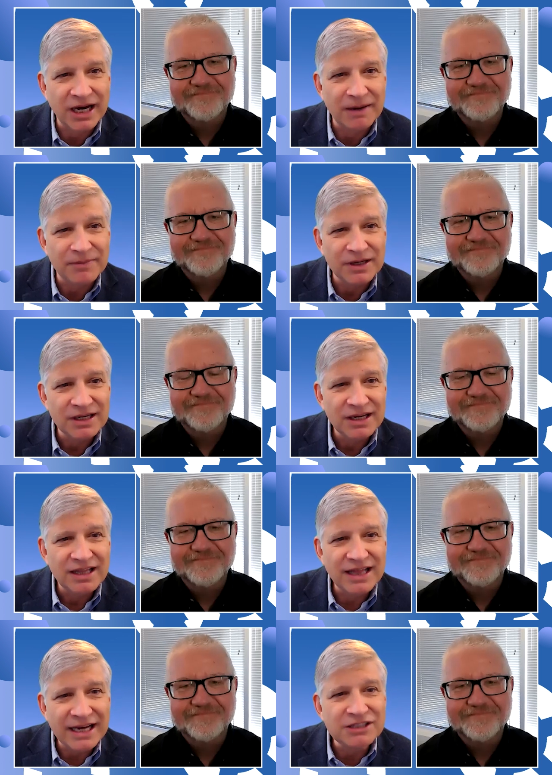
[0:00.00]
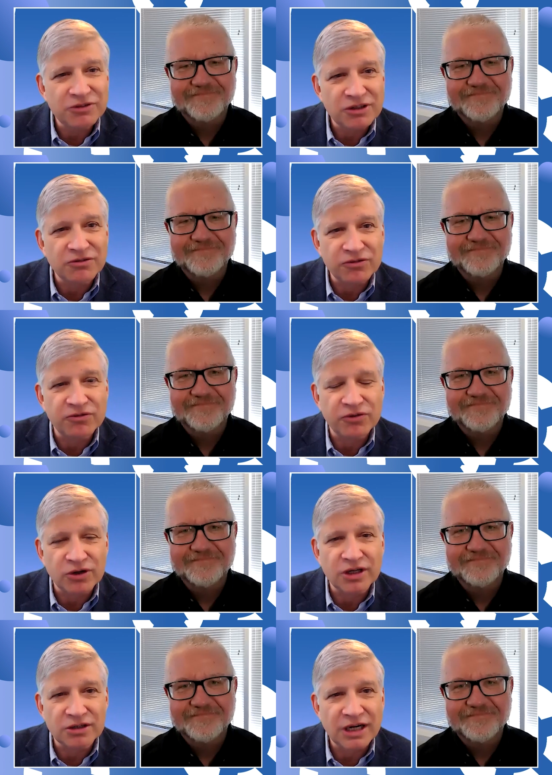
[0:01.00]
Speaker 1: up. Thanks for
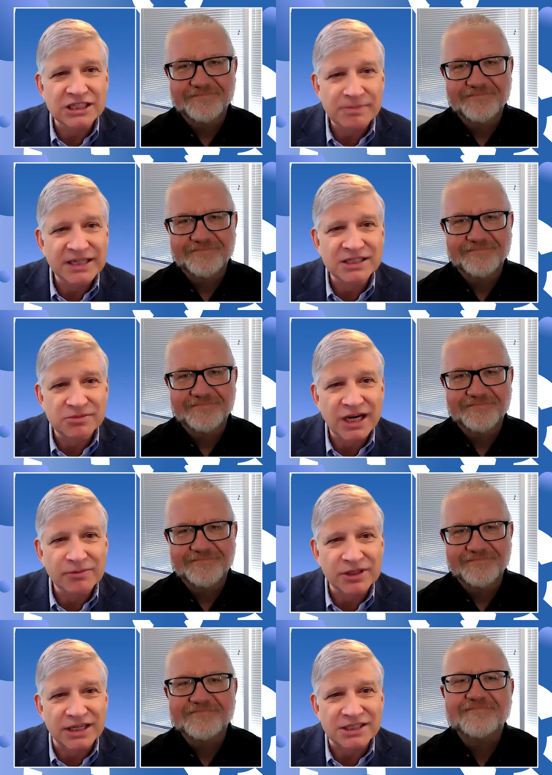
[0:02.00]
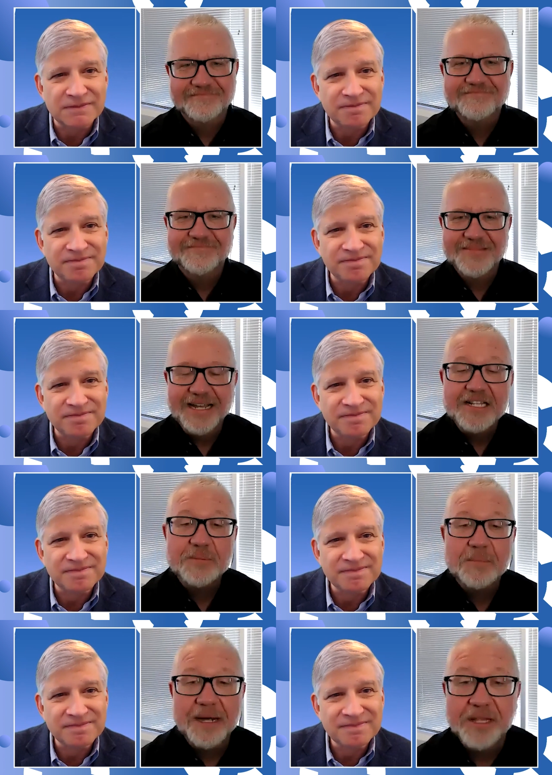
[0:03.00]
for uh, spending some time with us.
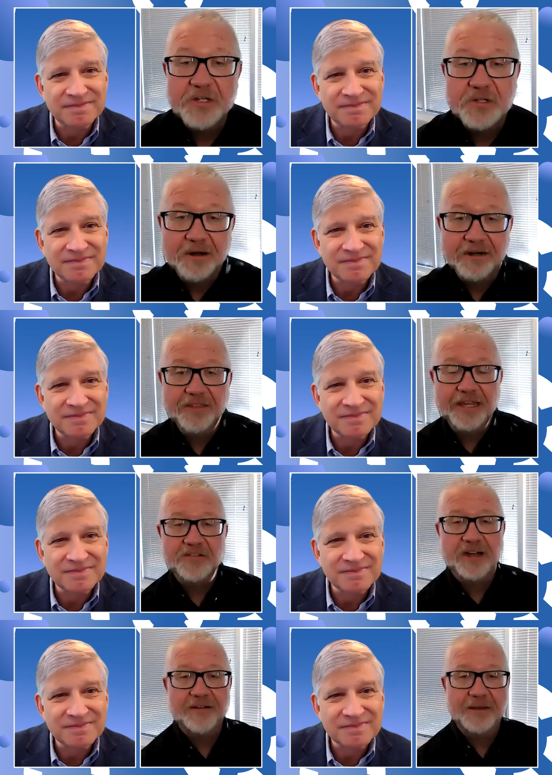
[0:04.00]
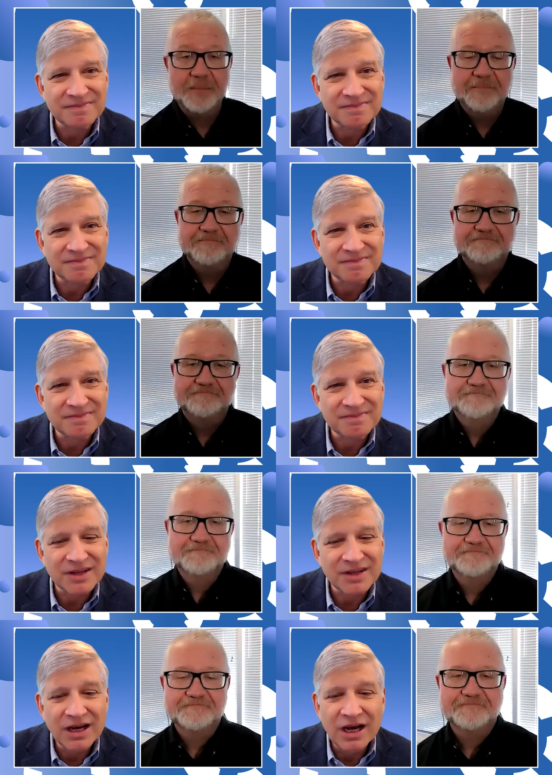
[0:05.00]
Speaker 2: It's my pleasure, Mark. Thanks for having
Speaker 1: me.
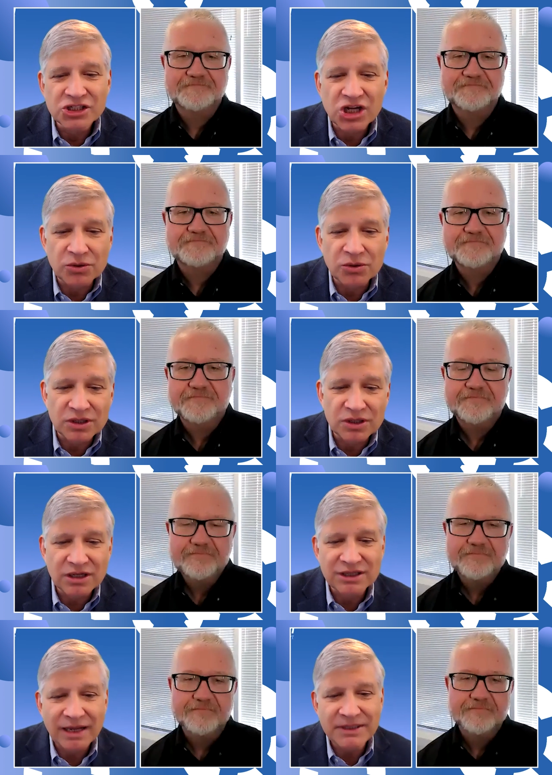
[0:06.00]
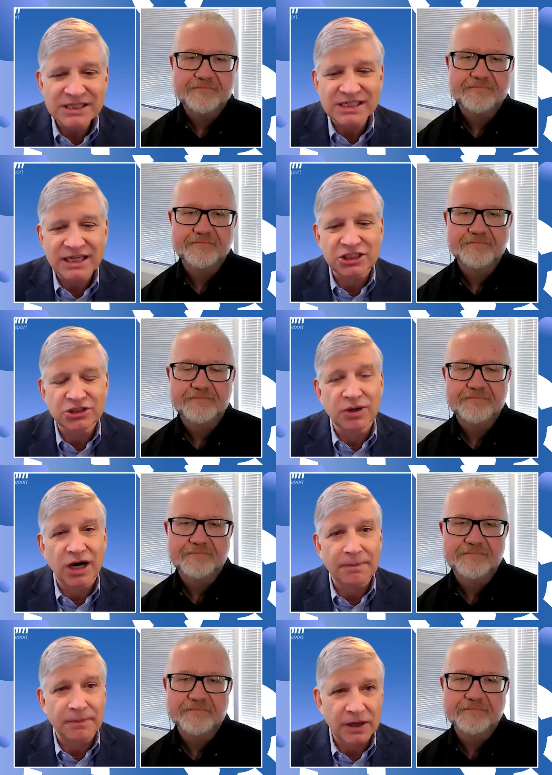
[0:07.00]
So let me set you
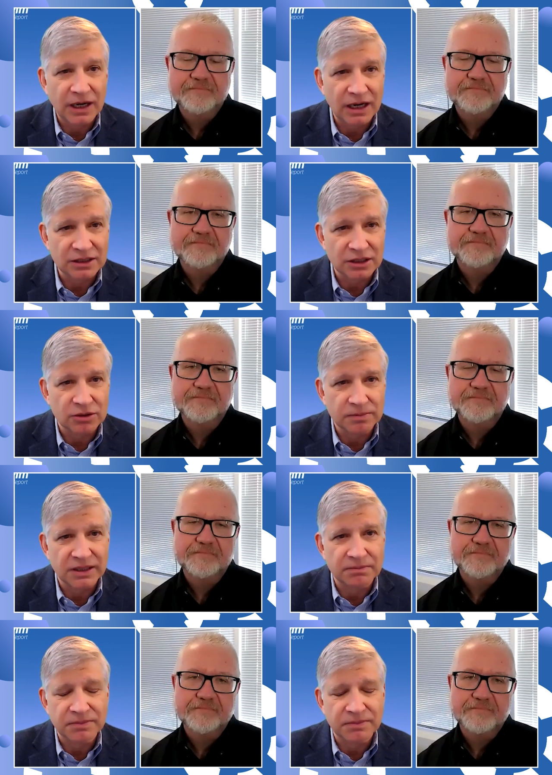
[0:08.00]
up uh, a, little bit